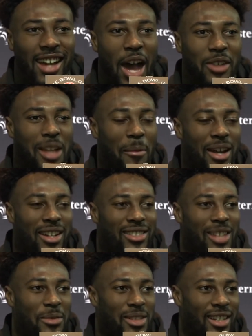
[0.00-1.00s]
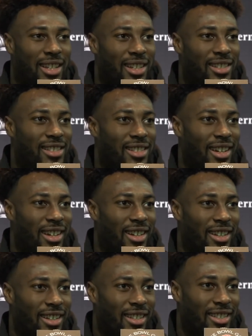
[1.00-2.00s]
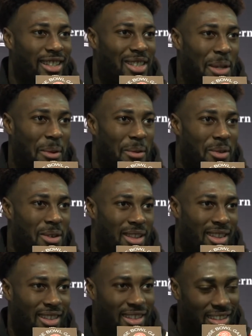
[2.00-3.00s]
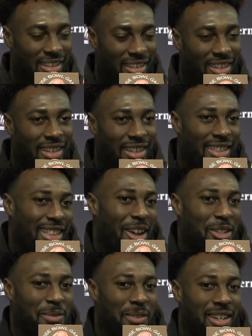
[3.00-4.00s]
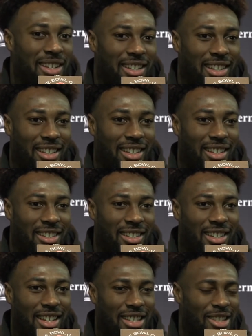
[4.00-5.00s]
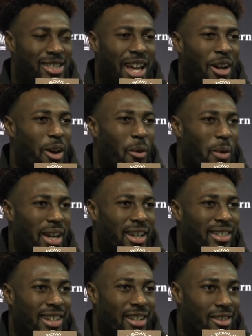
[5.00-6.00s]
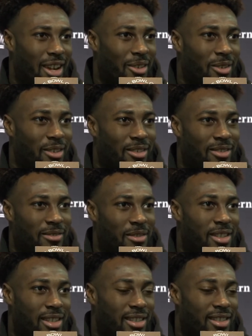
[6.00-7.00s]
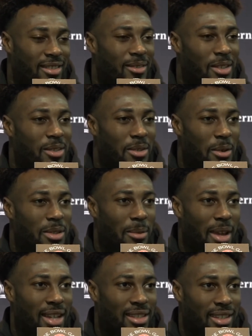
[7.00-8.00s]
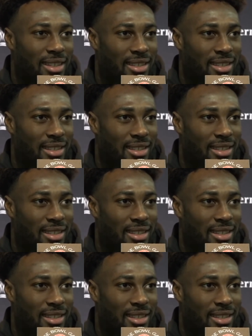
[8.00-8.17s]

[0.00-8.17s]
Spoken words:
I would say my interception against the team up north. That was fun. And just that whole win in general, it was amazing.